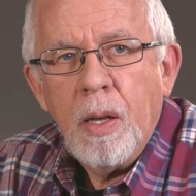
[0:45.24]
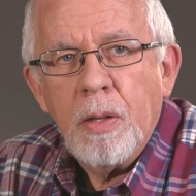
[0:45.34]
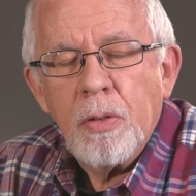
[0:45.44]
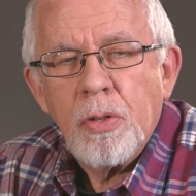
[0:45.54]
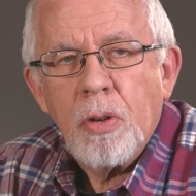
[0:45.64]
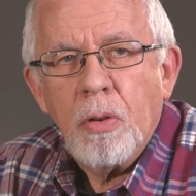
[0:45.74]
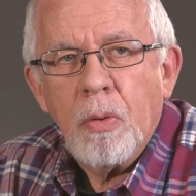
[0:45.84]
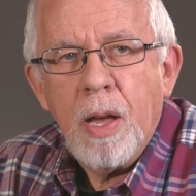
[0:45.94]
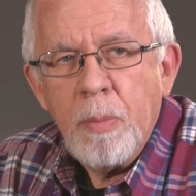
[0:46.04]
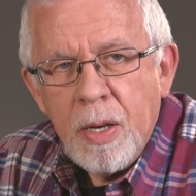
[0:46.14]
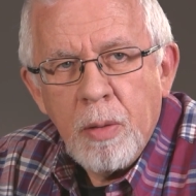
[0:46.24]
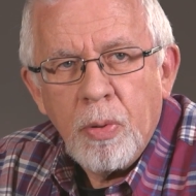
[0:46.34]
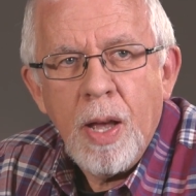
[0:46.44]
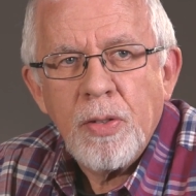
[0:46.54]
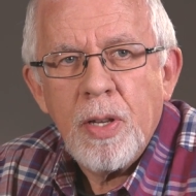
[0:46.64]
And so I've been in the
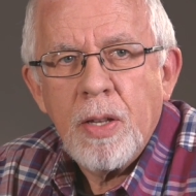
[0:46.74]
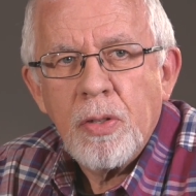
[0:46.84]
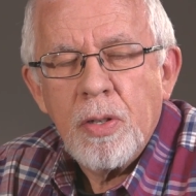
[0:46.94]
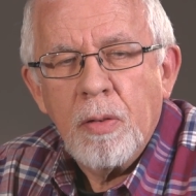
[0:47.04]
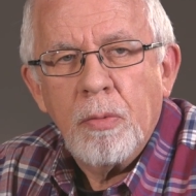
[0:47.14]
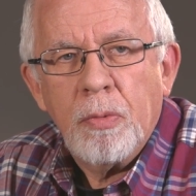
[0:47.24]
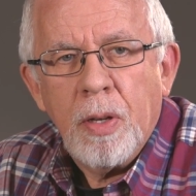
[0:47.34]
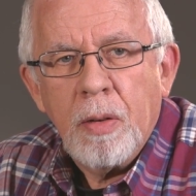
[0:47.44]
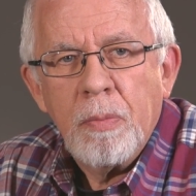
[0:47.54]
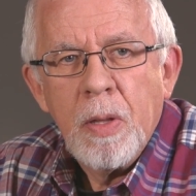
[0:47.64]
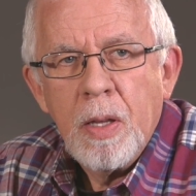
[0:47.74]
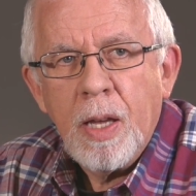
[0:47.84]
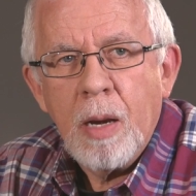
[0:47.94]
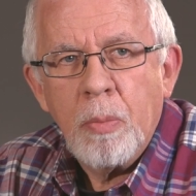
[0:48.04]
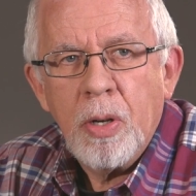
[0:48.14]
process of
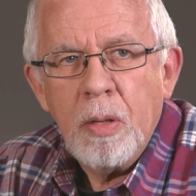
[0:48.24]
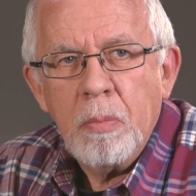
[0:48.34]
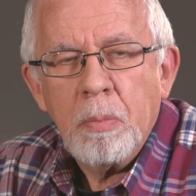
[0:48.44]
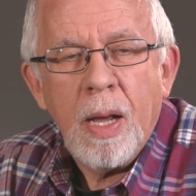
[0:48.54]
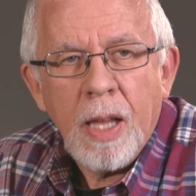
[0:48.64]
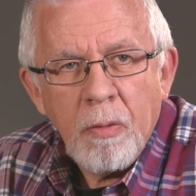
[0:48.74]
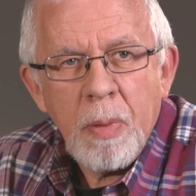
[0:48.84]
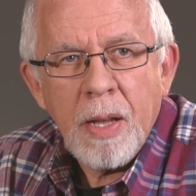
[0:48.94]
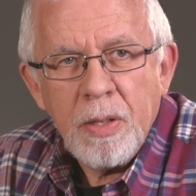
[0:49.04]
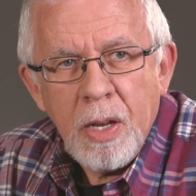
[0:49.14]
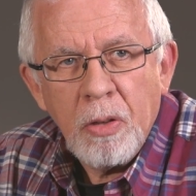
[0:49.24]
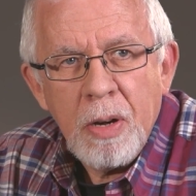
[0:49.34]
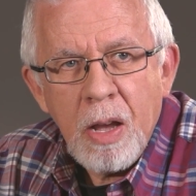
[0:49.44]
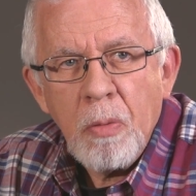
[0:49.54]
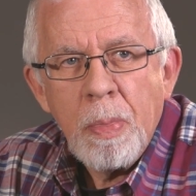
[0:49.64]
kind of putting my life back together
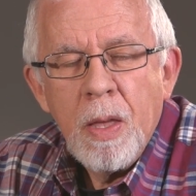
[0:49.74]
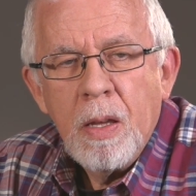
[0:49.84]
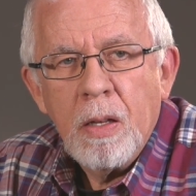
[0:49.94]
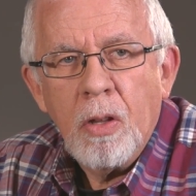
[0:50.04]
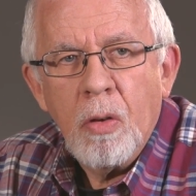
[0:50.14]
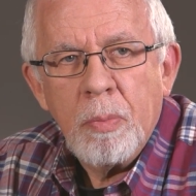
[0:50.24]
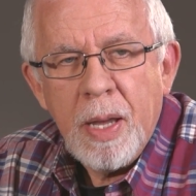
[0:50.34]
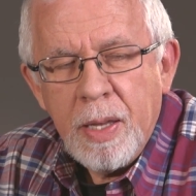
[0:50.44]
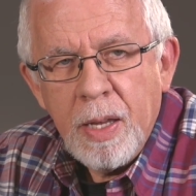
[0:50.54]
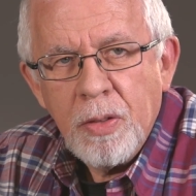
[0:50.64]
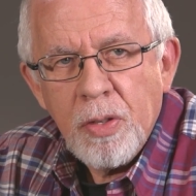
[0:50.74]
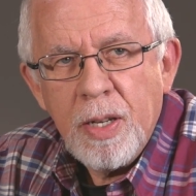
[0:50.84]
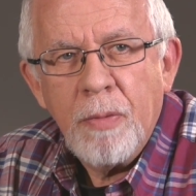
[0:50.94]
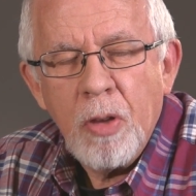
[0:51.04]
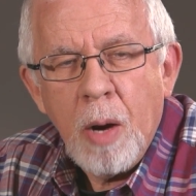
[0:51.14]
now, along with my kids,
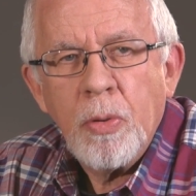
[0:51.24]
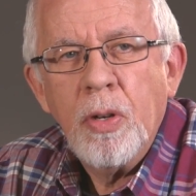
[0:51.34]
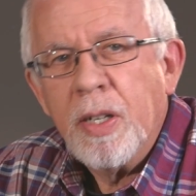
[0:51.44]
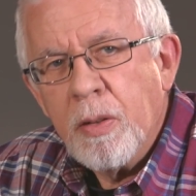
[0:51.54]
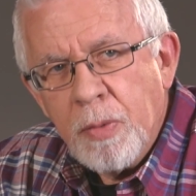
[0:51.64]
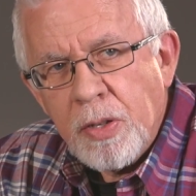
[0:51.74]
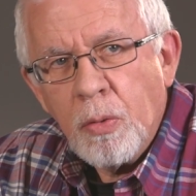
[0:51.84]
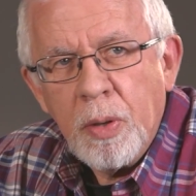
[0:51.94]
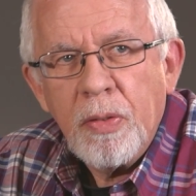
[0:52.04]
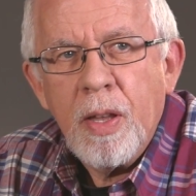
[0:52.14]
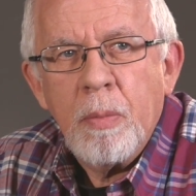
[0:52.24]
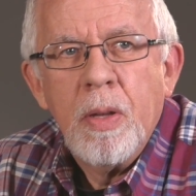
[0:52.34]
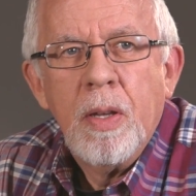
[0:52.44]
and have the opportunity to visit with them.